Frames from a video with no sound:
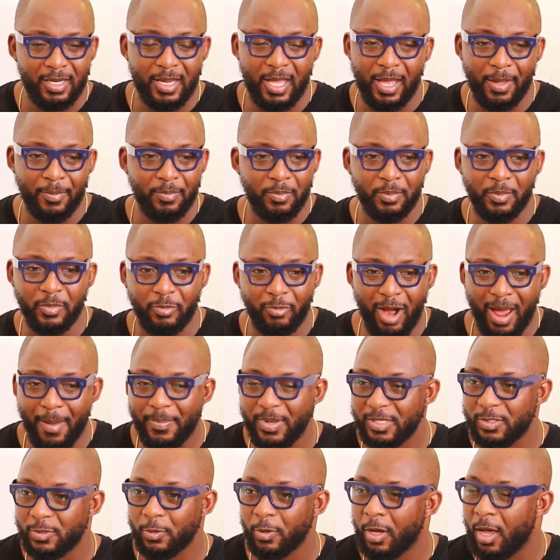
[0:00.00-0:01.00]

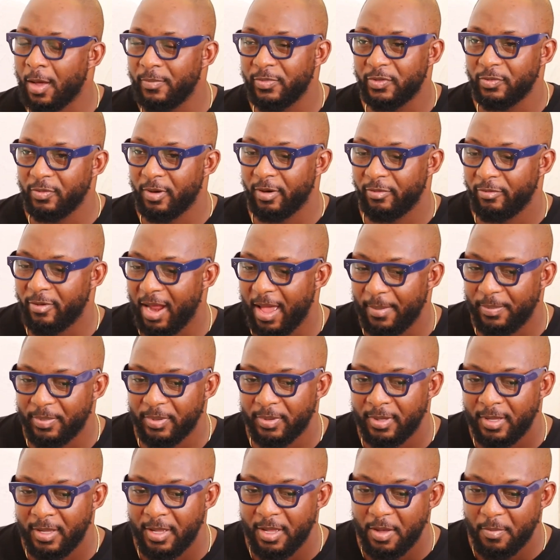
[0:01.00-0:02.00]
Rappers would come through and rap.
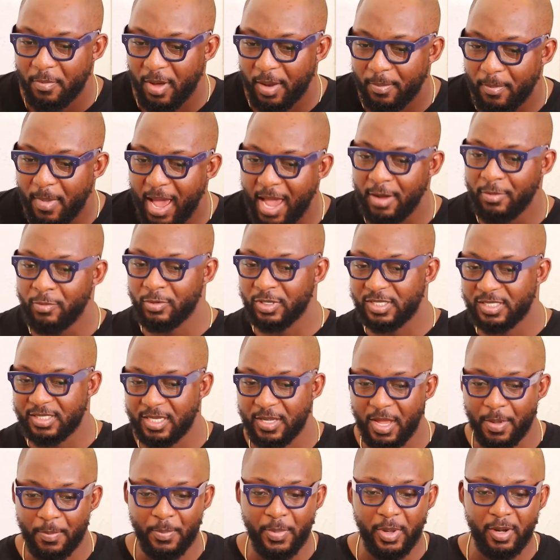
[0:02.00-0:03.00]
But mine was
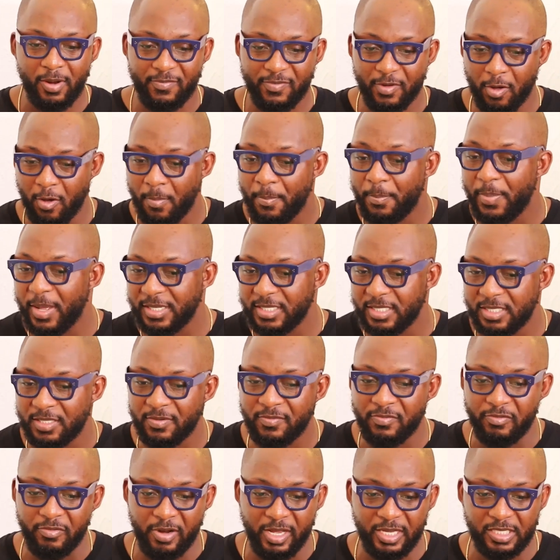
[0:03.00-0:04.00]
a bit of a
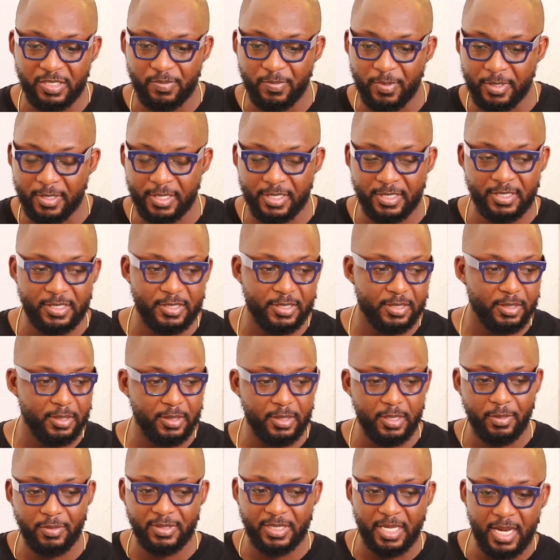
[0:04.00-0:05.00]
competitive race because
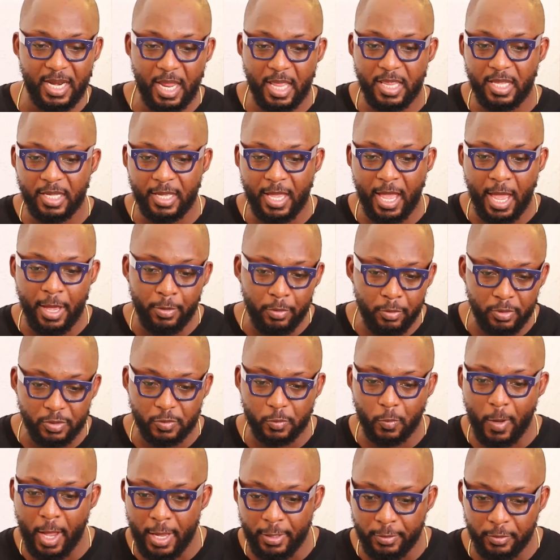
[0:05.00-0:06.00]
there was another guy who
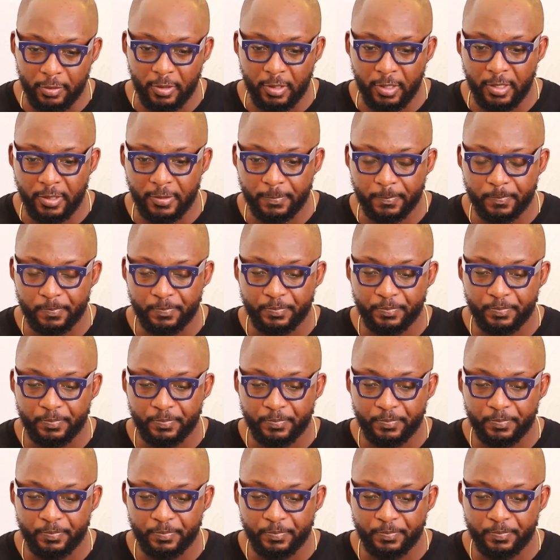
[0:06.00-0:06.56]
was quite good.